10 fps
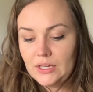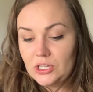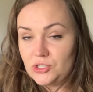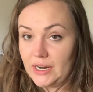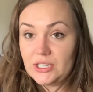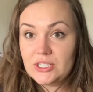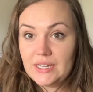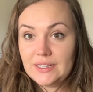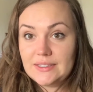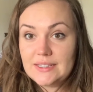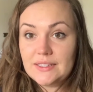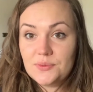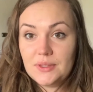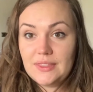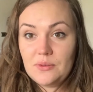Trash cans, that's
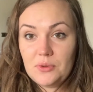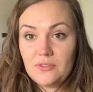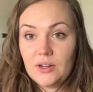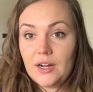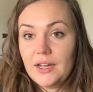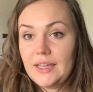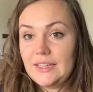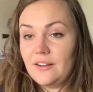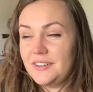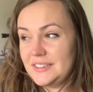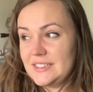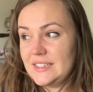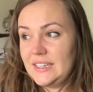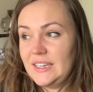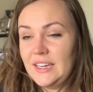one thing we forgot, and
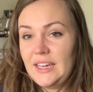honestly,